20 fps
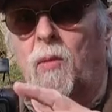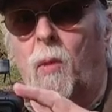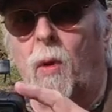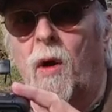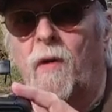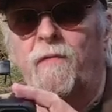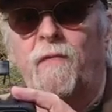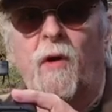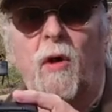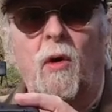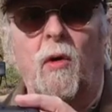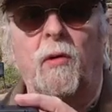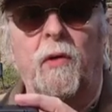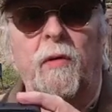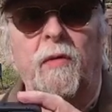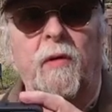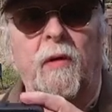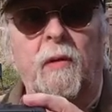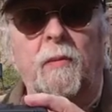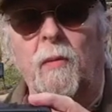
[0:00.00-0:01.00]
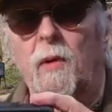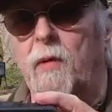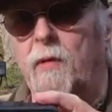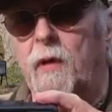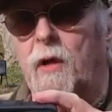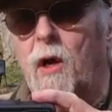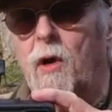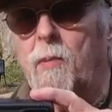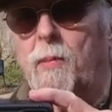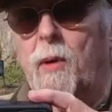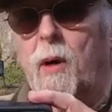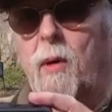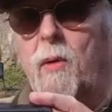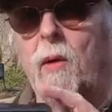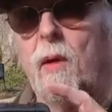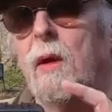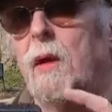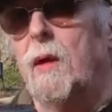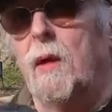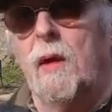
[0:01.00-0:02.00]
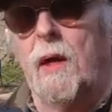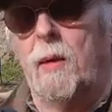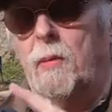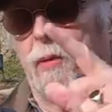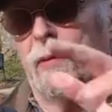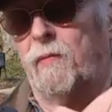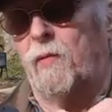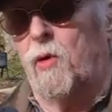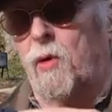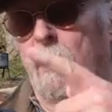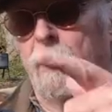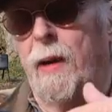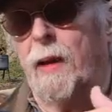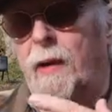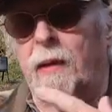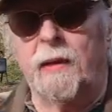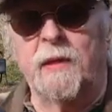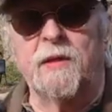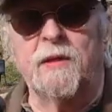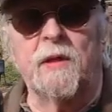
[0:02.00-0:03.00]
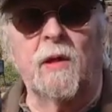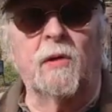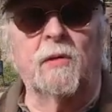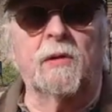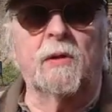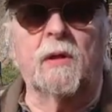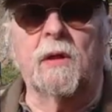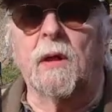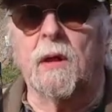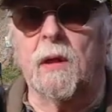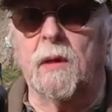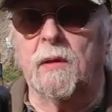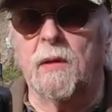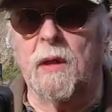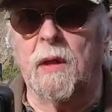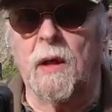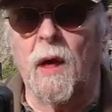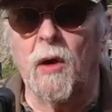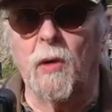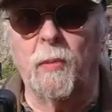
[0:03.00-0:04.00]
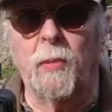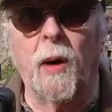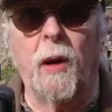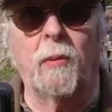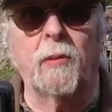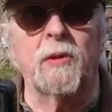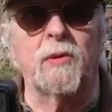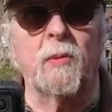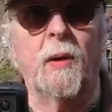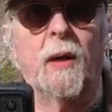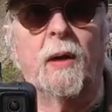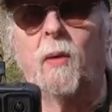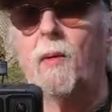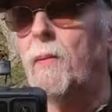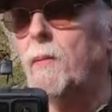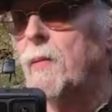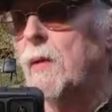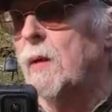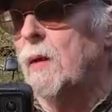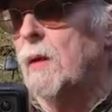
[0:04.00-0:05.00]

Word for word: the Wi-Fi on on the, on the GoPro, it would have automatically started the, the GoPro as well.